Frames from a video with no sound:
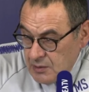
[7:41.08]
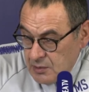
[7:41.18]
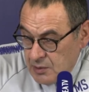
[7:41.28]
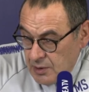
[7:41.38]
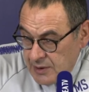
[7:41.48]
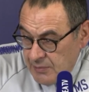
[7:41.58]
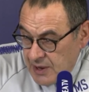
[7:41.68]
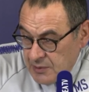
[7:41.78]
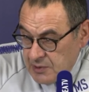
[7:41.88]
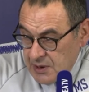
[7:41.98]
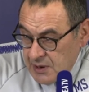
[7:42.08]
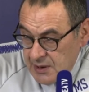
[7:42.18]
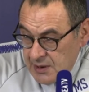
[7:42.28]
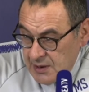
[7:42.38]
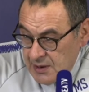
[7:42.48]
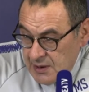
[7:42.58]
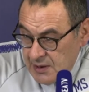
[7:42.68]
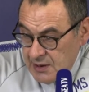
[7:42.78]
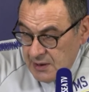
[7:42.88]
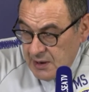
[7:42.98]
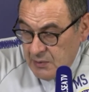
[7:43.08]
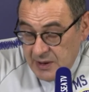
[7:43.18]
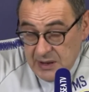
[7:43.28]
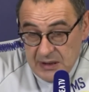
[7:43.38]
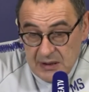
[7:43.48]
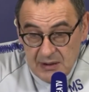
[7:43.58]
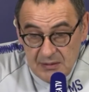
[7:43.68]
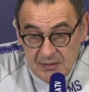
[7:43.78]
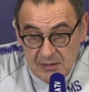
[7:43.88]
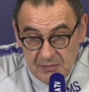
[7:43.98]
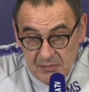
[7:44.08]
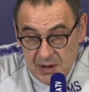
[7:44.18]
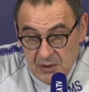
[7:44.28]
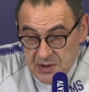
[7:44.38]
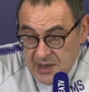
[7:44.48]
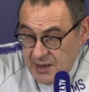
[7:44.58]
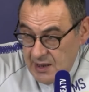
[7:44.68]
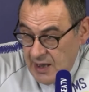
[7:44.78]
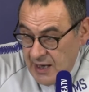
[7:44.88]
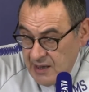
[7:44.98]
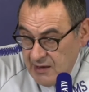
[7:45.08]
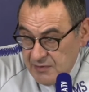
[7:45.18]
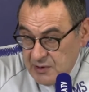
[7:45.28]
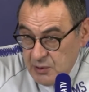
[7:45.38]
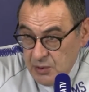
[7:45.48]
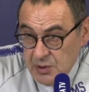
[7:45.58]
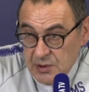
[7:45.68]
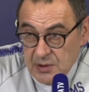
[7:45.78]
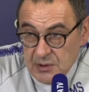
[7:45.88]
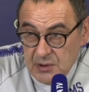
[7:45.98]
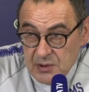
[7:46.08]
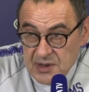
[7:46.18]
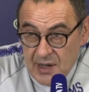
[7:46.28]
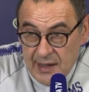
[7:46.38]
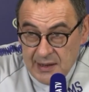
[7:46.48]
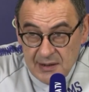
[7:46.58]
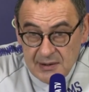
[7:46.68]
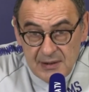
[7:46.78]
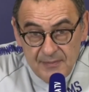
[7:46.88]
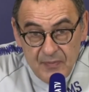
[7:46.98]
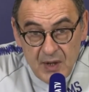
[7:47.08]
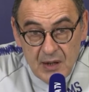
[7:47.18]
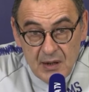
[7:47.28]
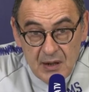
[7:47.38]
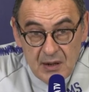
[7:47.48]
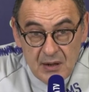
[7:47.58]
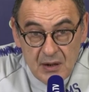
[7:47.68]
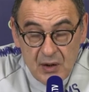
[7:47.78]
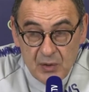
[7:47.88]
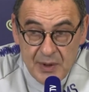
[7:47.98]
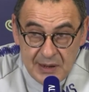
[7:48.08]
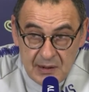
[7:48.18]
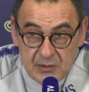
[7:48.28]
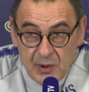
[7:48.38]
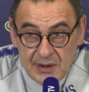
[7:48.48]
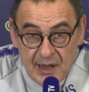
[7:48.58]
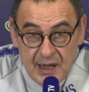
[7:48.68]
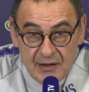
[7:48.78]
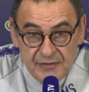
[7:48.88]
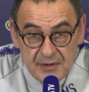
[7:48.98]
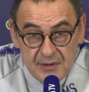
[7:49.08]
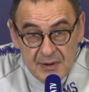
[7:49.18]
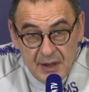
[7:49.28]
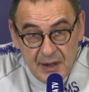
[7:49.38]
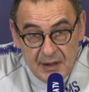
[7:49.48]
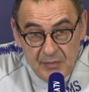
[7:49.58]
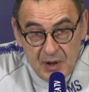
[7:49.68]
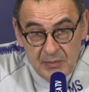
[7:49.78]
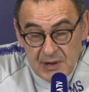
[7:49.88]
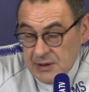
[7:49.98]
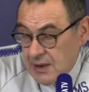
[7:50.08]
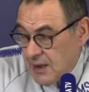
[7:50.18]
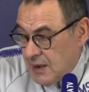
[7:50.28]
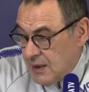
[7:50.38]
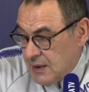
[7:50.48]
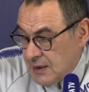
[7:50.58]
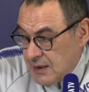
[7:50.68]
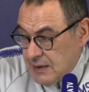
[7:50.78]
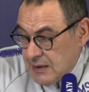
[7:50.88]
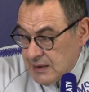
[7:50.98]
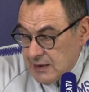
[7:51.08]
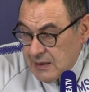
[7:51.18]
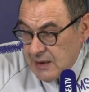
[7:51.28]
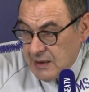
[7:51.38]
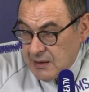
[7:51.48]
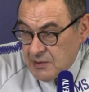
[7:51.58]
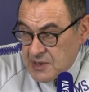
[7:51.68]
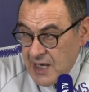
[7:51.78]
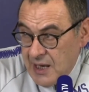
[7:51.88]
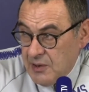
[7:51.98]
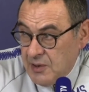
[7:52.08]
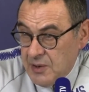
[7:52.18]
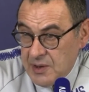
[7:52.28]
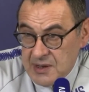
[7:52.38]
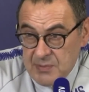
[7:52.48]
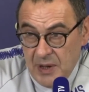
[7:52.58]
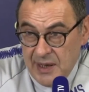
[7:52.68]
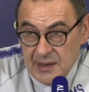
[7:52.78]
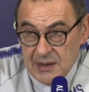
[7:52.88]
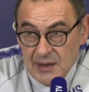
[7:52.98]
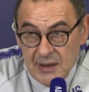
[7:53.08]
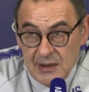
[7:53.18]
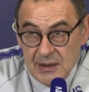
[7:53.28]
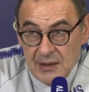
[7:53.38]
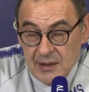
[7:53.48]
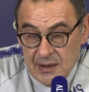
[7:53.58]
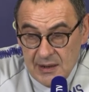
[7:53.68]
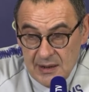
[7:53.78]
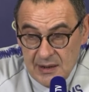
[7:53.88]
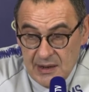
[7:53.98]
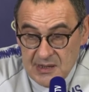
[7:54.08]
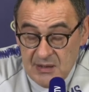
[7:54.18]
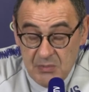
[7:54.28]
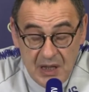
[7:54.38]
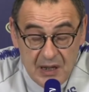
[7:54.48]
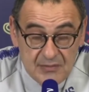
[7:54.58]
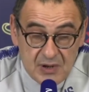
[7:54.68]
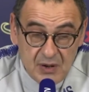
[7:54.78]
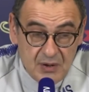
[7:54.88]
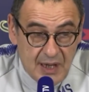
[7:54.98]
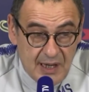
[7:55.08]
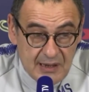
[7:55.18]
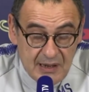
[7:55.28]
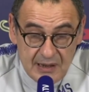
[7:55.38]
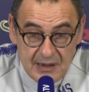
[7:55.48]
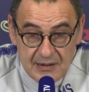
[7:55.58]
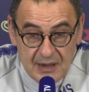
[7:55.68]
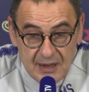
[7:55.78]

talk about Higuain, because I have two strikers, or better, two and a half at the moment. And Gonzalo is playing in AC Milan, so I think that